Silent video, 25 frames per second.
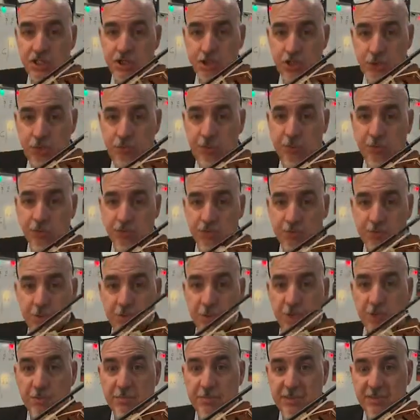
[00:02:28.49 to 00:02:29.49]
2 bows per
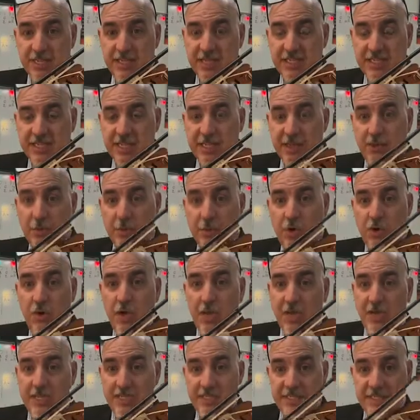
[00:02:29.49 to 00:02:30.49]
note up a D scale. We'll go
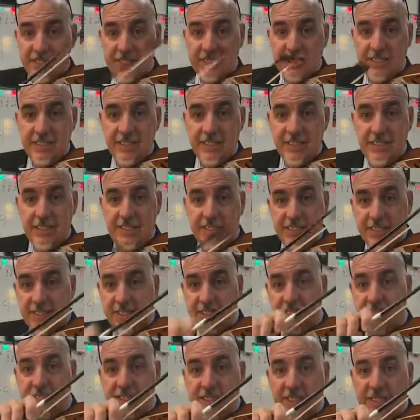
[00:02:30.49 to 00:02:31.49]
D,
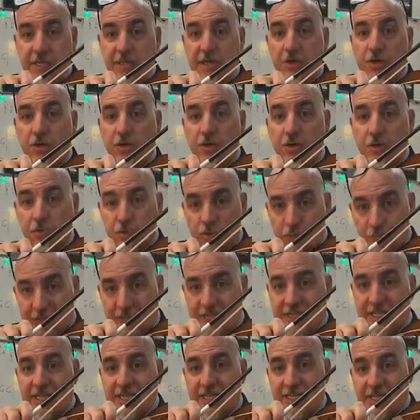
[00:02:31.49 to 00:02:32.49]
D,
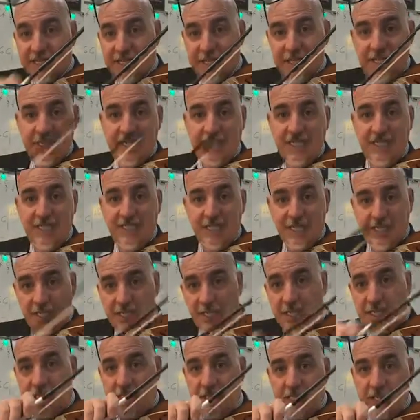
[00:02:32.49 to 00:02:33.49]
rest. E,
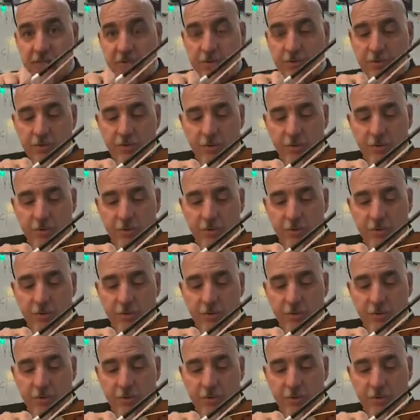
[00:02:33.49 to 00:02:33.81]
E.